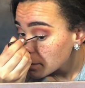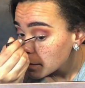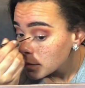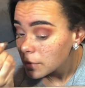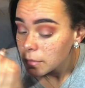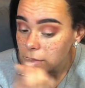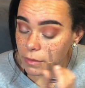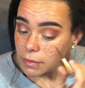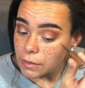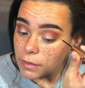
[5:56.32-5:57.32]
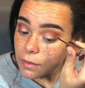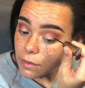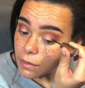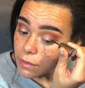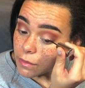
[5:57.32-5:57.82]

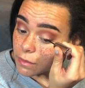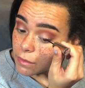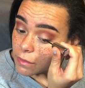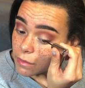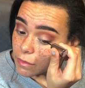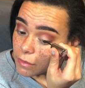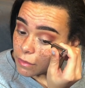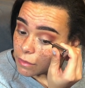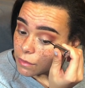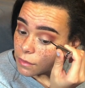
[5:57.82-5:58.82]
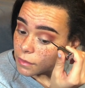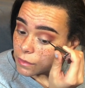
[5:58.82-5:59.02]
No one is speaking in this clip.